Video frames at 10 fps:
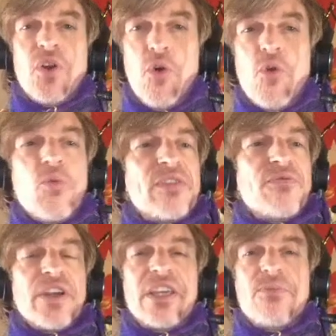all with
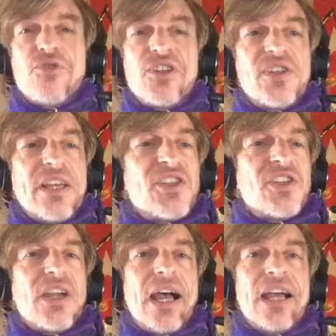funky
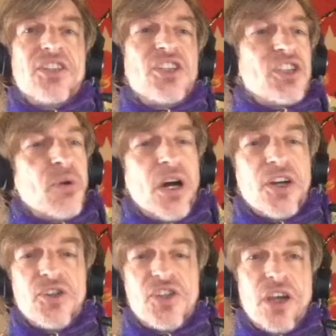presets, and you are
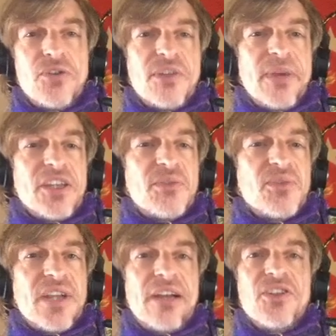good to go to make some
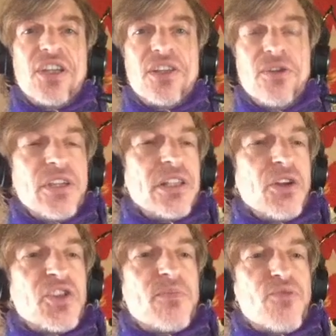sounds, including
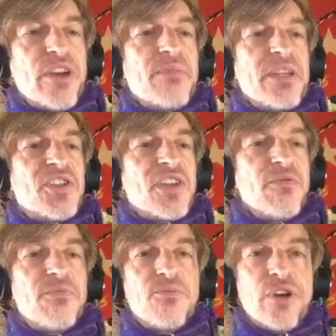lots of breakbeat
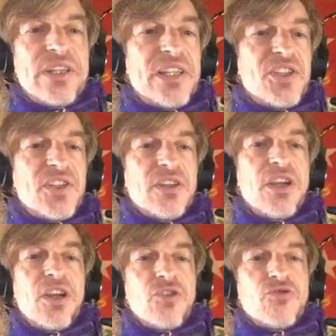stuff, pretty decent.
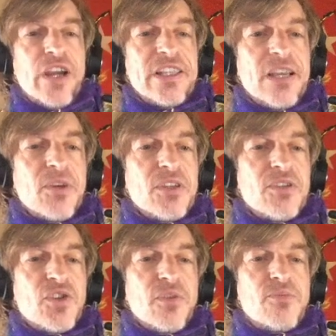Right now I'm going
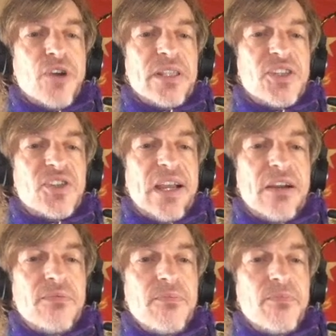to sort of break this
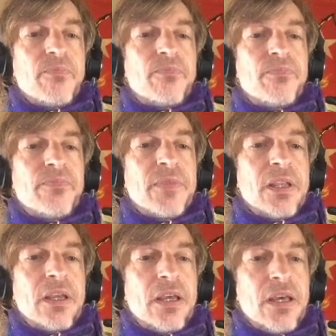down
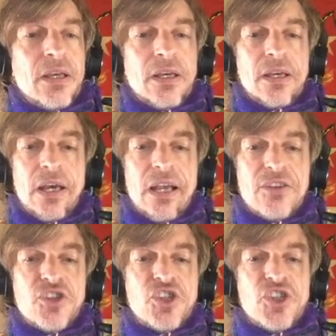
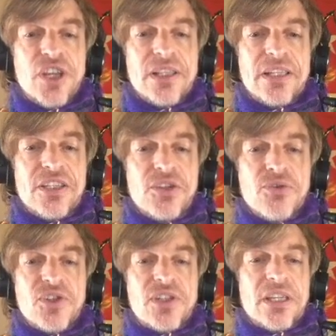and gently
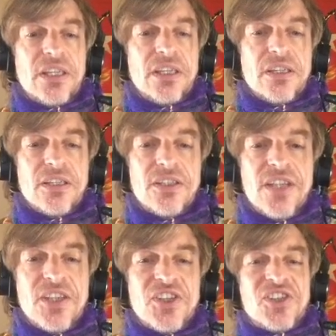use the
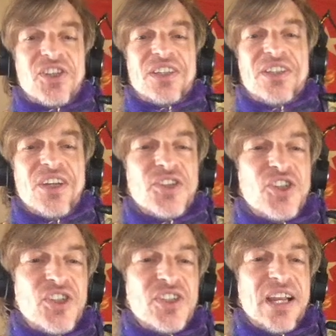density
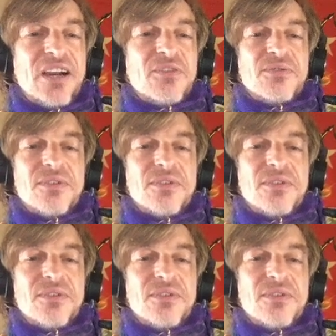nudge down